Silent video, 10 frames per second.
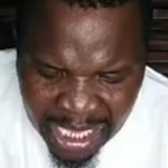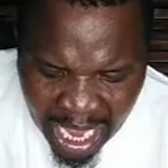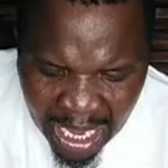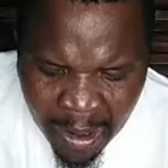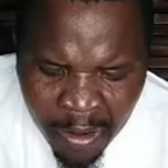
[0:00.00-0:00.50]

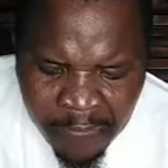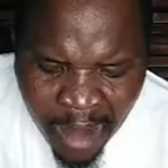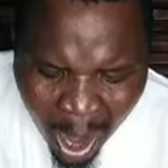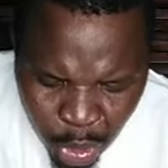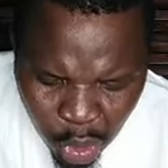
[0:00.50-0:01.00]
their
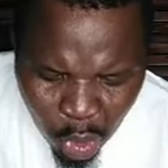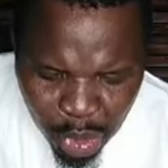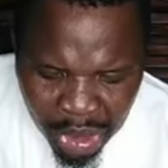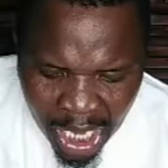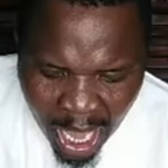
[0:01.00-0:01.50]

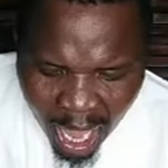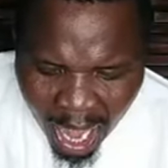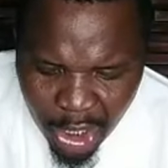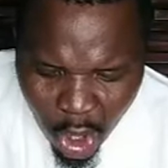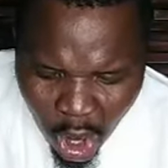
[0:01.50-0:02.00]
households
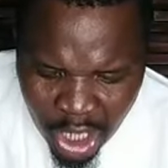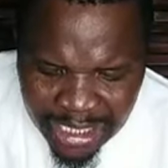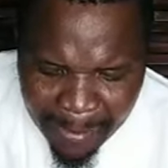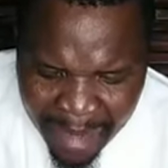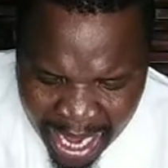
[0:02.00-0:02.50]
and all
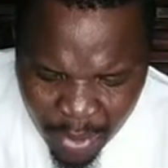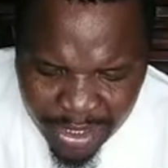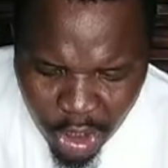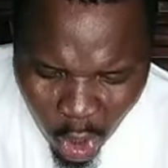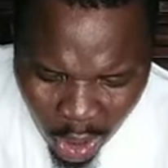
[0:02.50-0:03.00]
the men
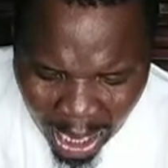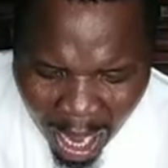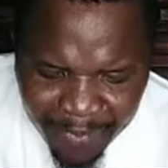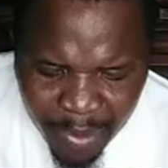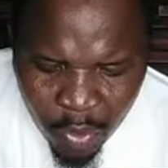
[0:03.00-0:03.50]
with
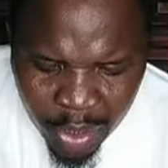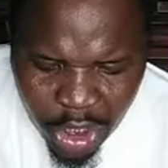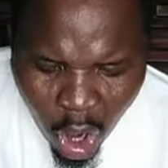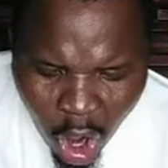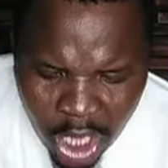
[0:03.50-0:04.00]
Korah,
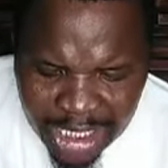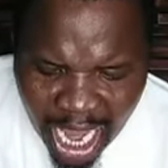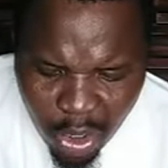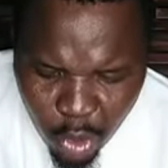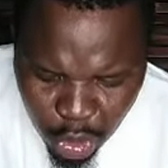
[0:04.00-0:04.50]
with all
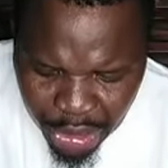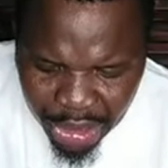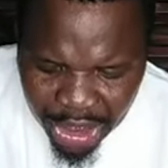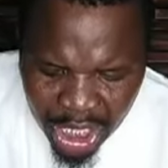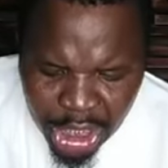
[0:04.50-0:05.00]
their
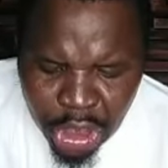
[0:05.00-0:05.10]
goods.